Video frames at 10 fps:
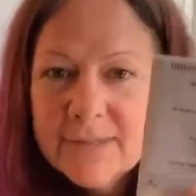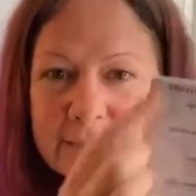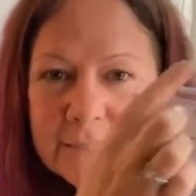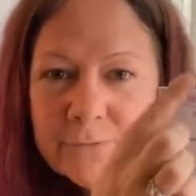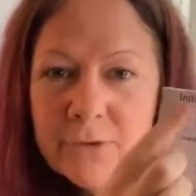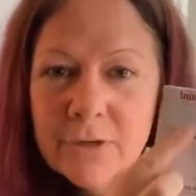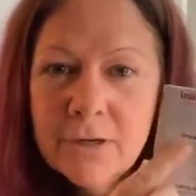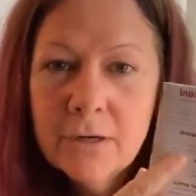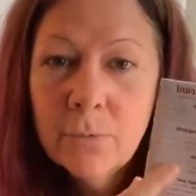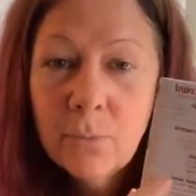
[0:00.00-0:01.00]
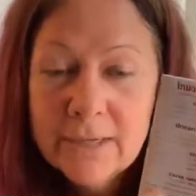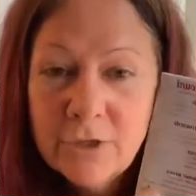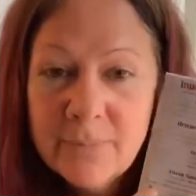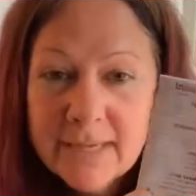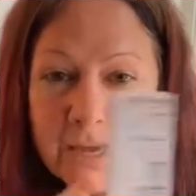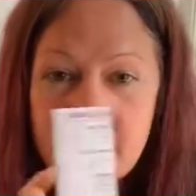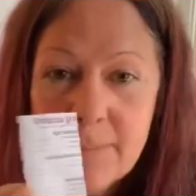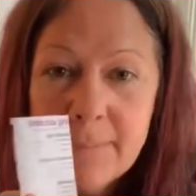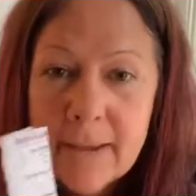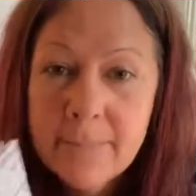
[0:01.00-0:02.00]
This is for when you become
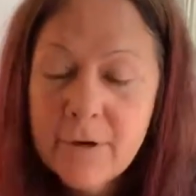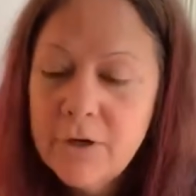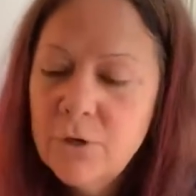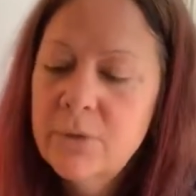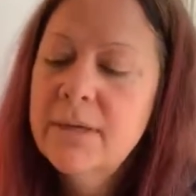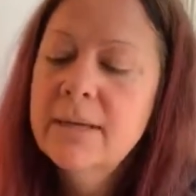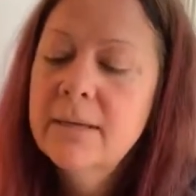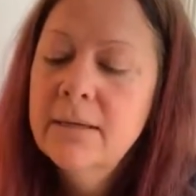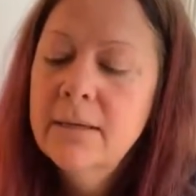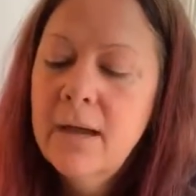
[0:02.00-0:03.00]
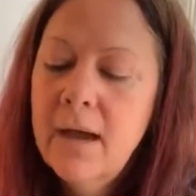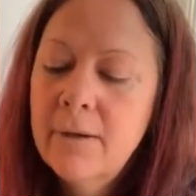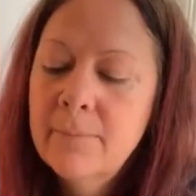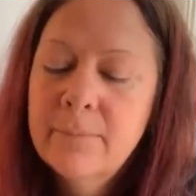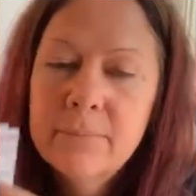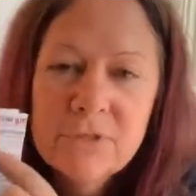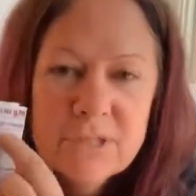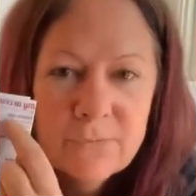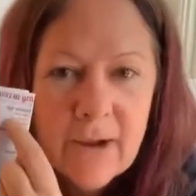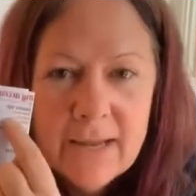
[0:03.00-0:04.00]
a member. You can
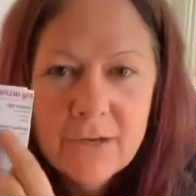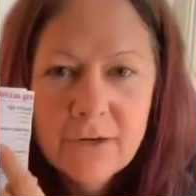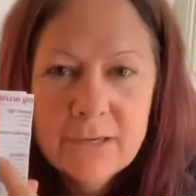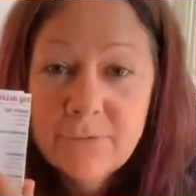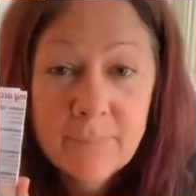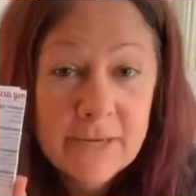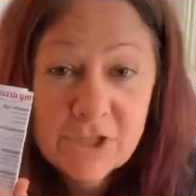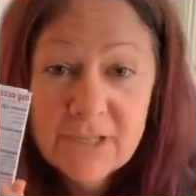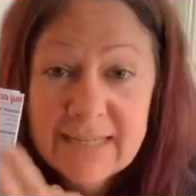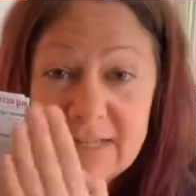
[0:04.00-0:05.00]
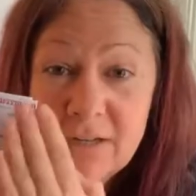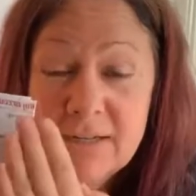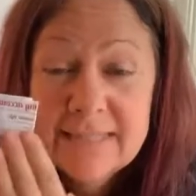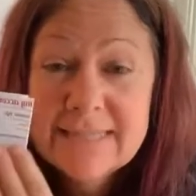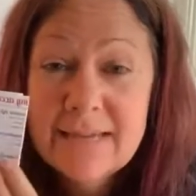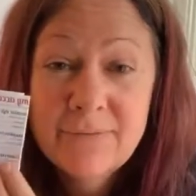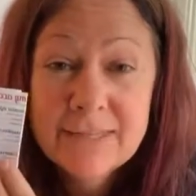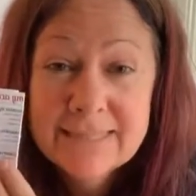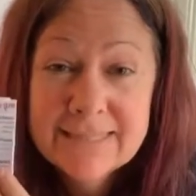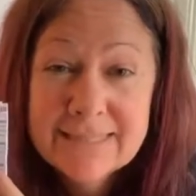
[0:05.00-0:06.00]
just write your information here and save
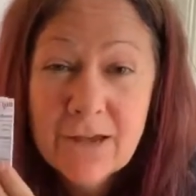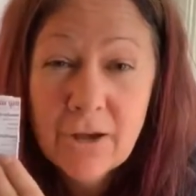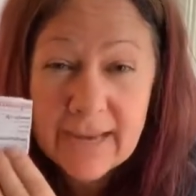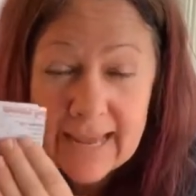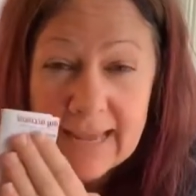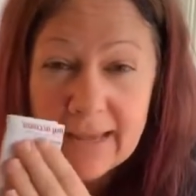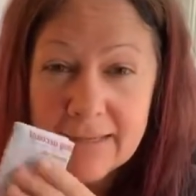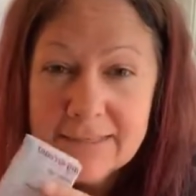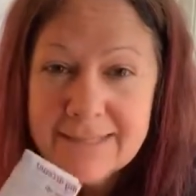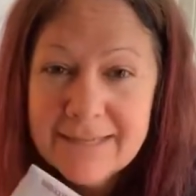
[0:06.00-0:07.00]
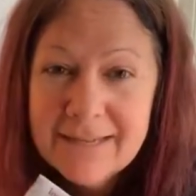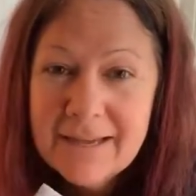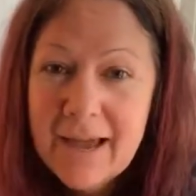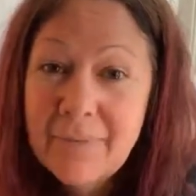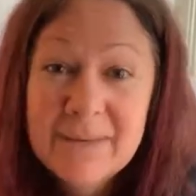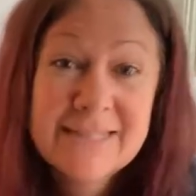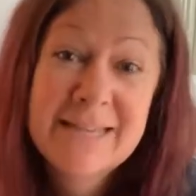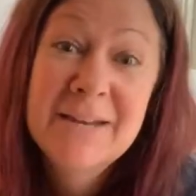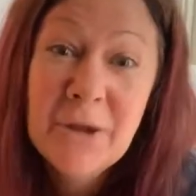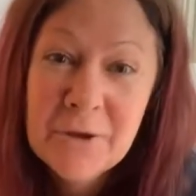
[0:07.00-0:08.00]
this on hand because
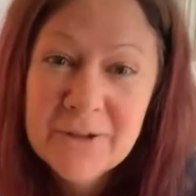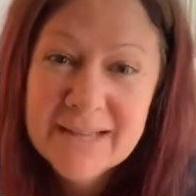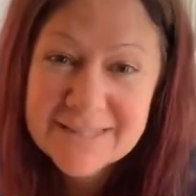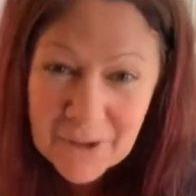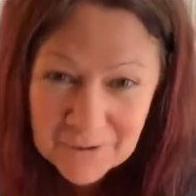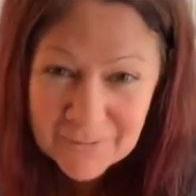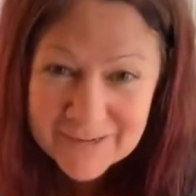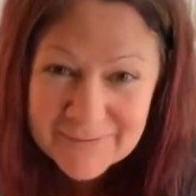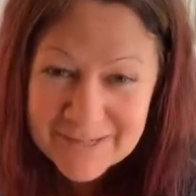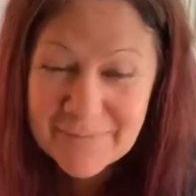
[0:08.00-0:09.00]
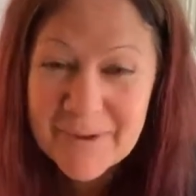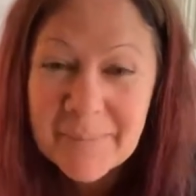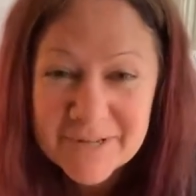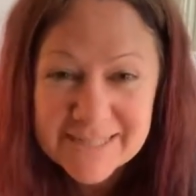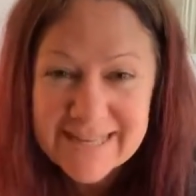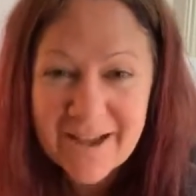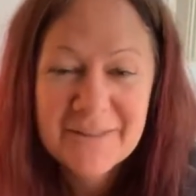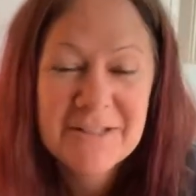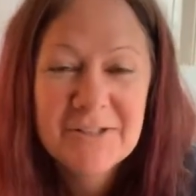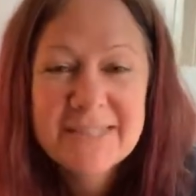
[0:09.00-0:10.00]
I know you guys all want to become members now
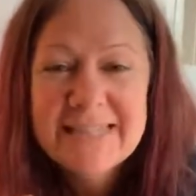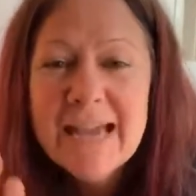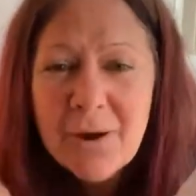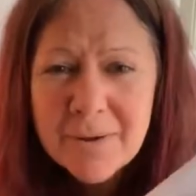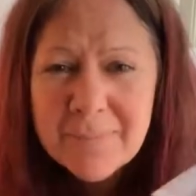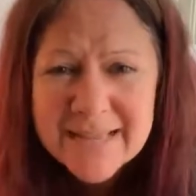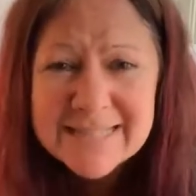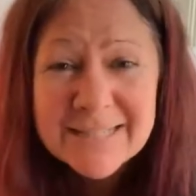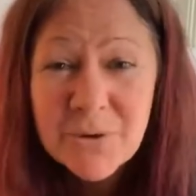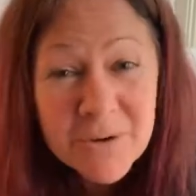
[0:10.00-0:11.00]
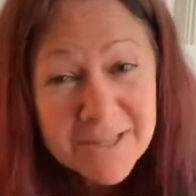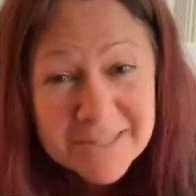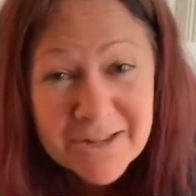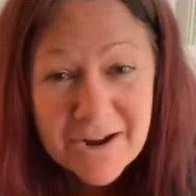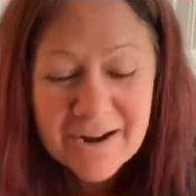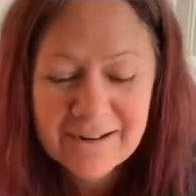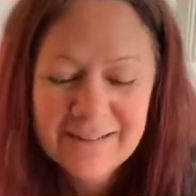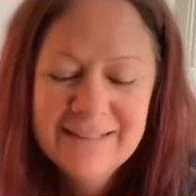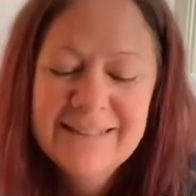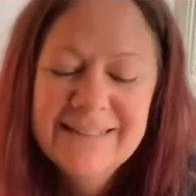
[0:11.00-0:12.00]
that you see amazing oils are.
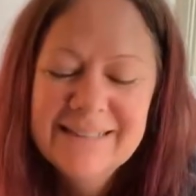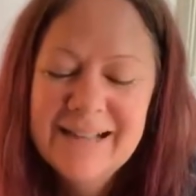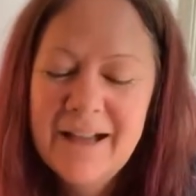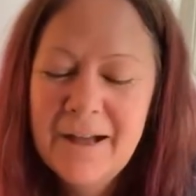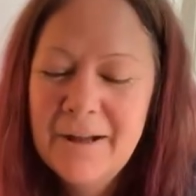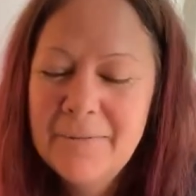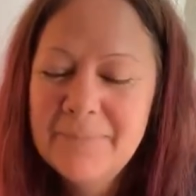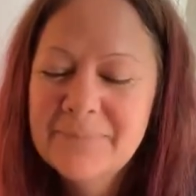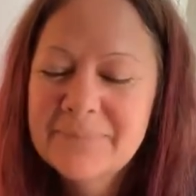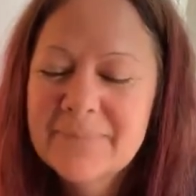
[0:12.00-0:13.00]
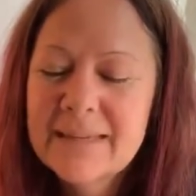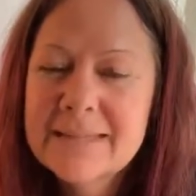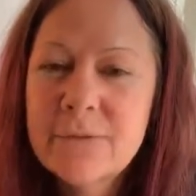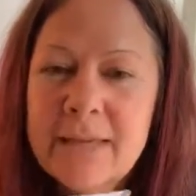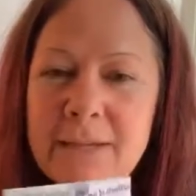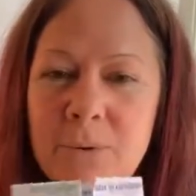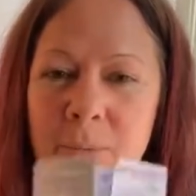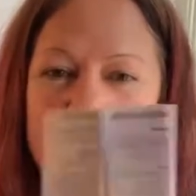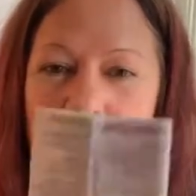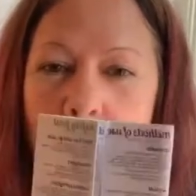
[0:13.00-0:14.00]
So then
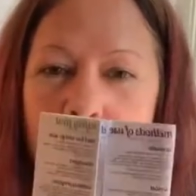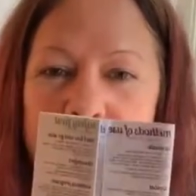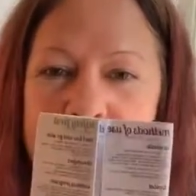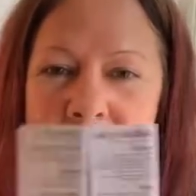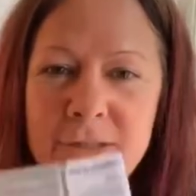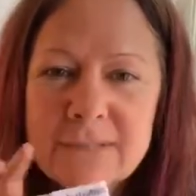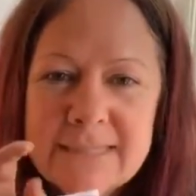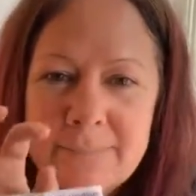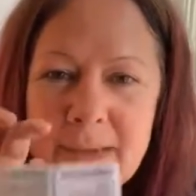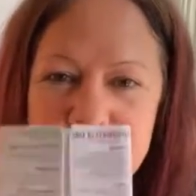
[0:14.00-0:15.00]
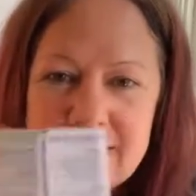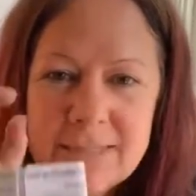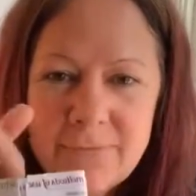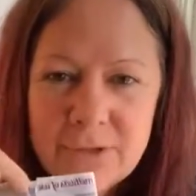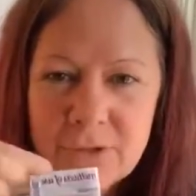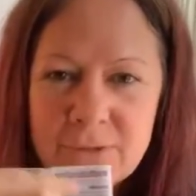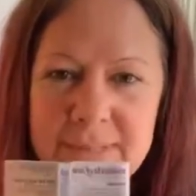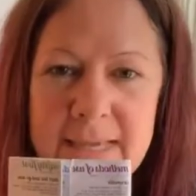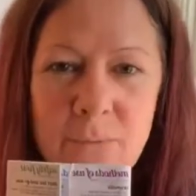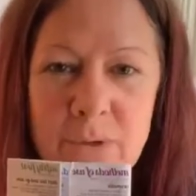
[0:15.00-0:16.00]
when you open it, you'll see methods of
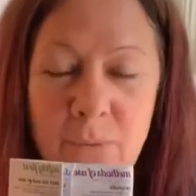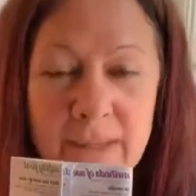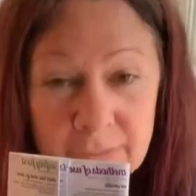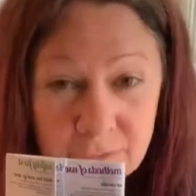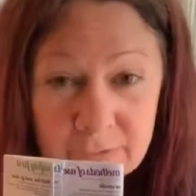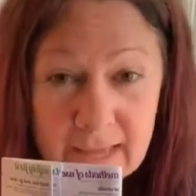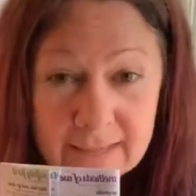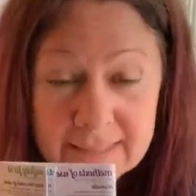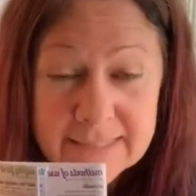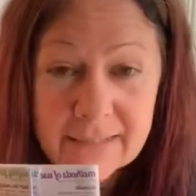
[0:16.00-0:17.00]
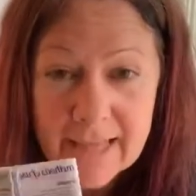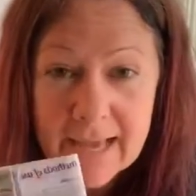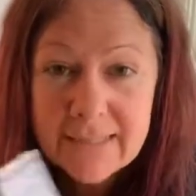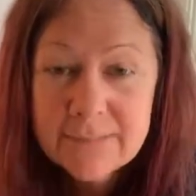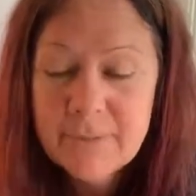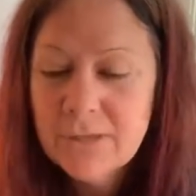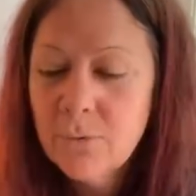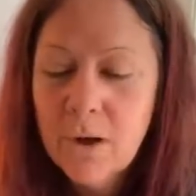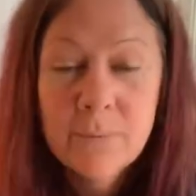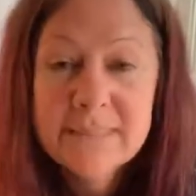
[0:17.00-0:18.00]
use, and we went through that in this class, but
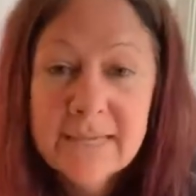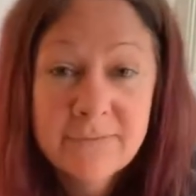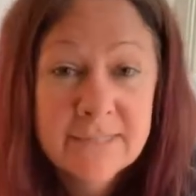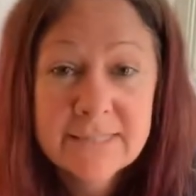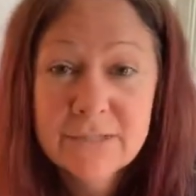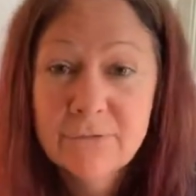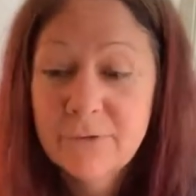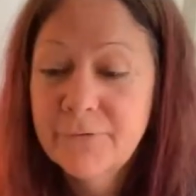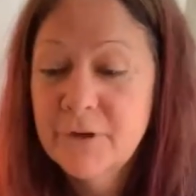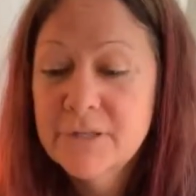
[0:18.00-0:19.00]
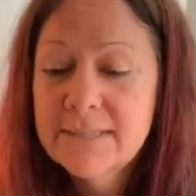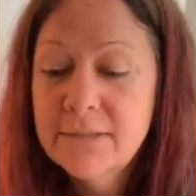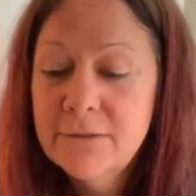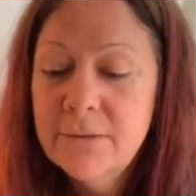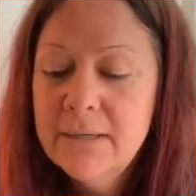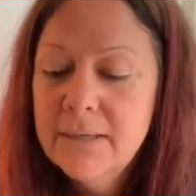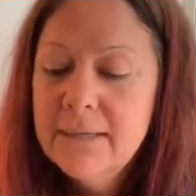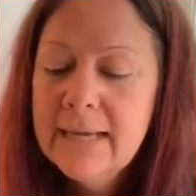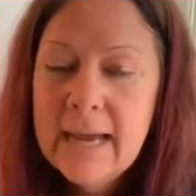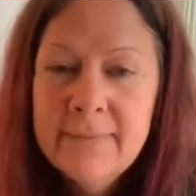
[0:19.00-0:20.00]
you always have this to refer to.
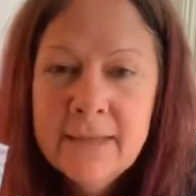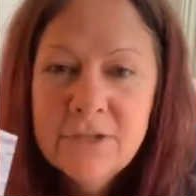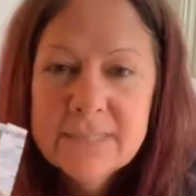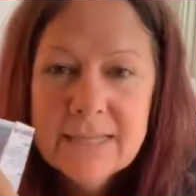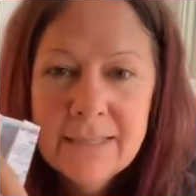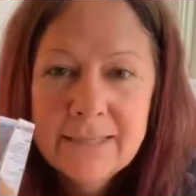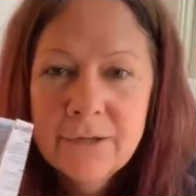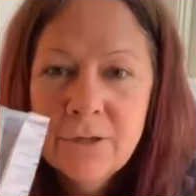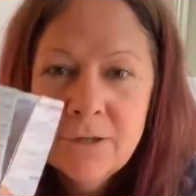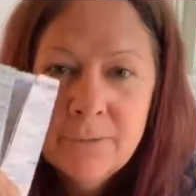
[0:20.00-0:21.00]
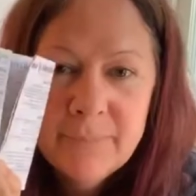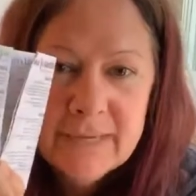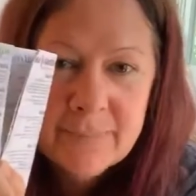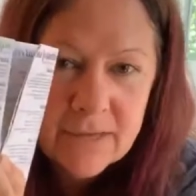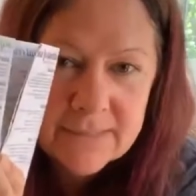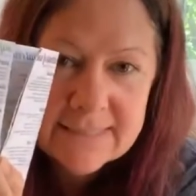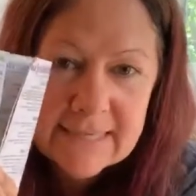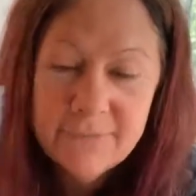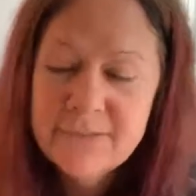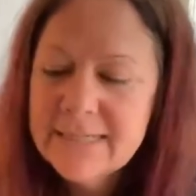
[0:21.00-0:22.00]
And then just a little bit about
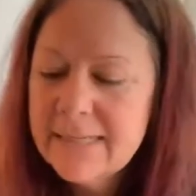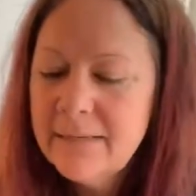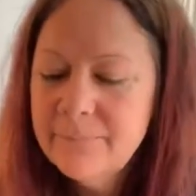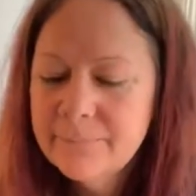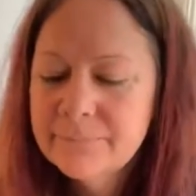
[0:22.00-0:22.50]
safety.